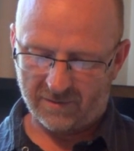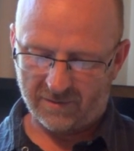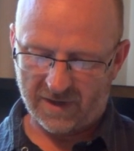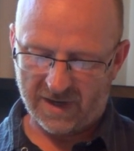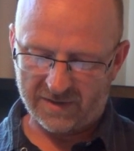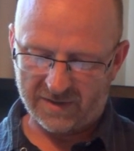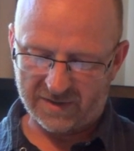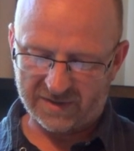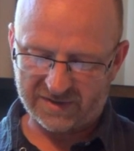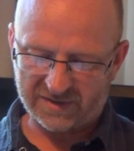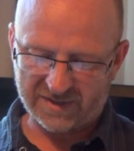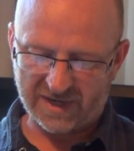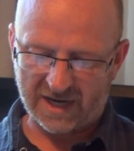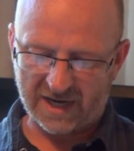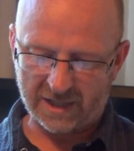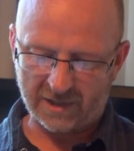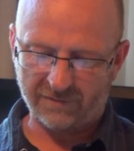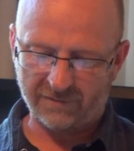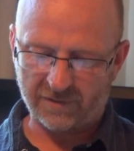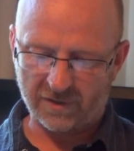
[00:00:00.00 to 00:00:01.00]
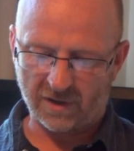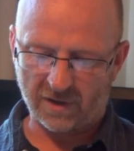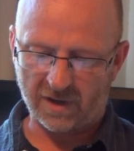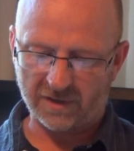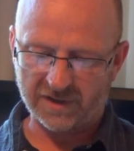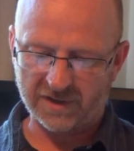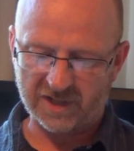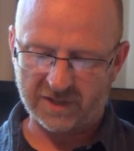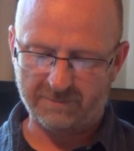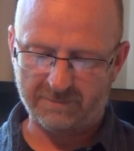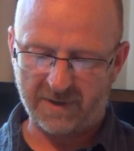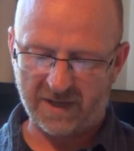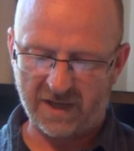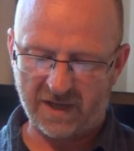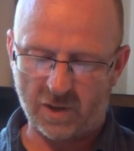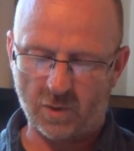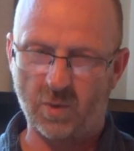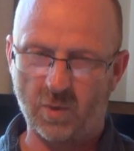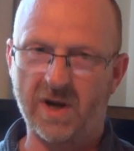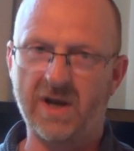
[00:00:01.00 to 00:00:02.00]
In the sight of God
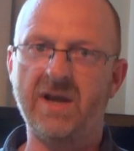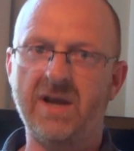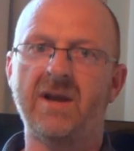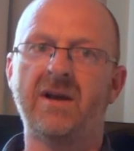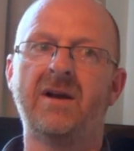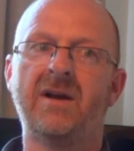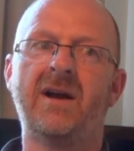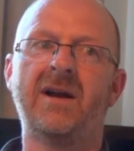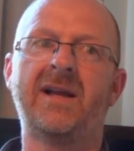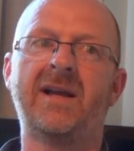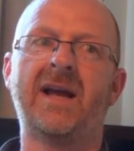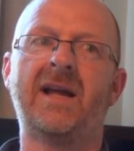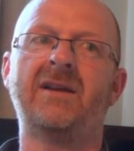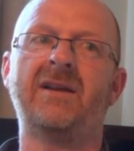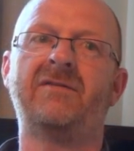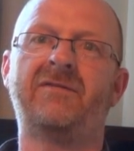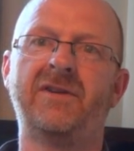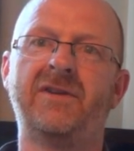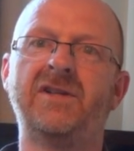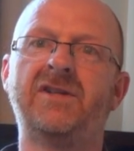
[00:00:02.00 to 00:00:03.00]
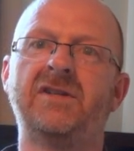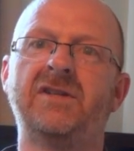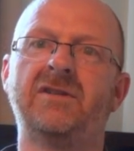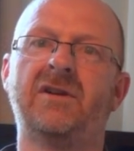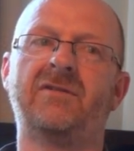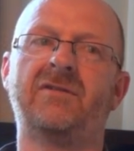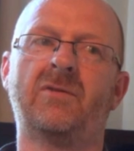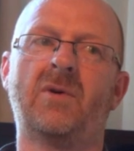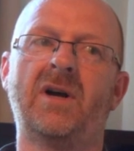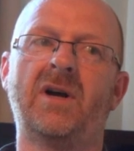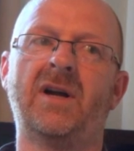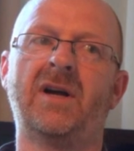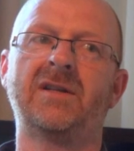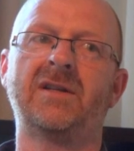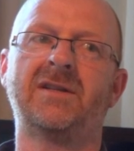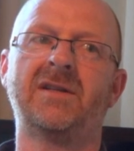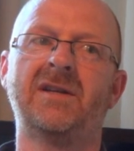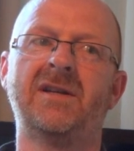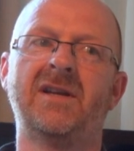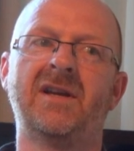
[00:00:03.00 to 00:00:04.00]
speak we, again, it finishes off quite
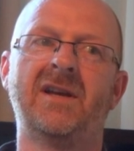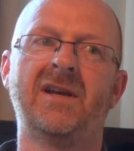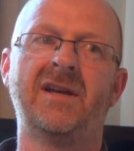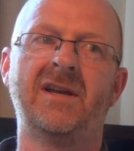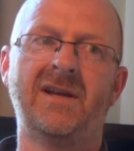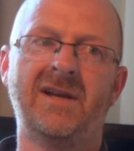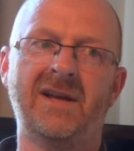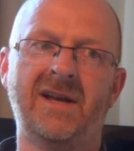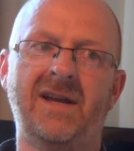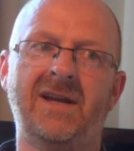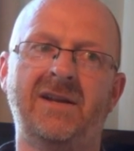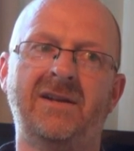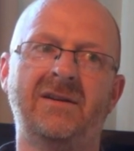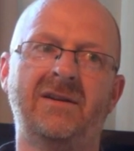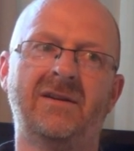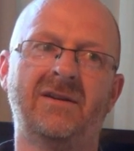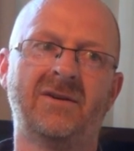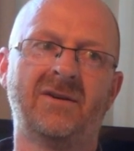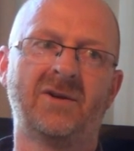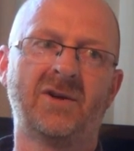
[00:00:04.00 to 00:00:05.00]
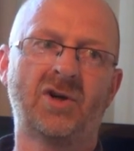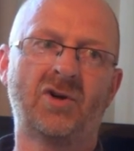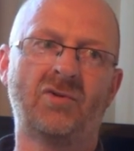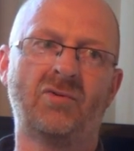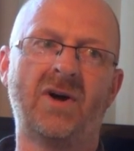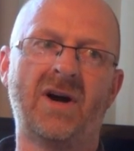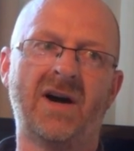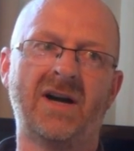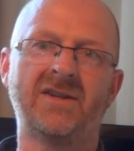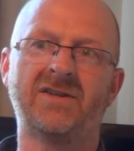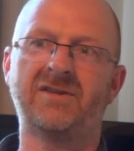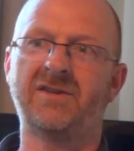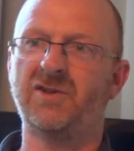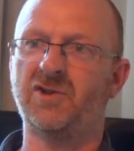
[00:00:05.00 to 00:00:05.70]
nicely, in Christ.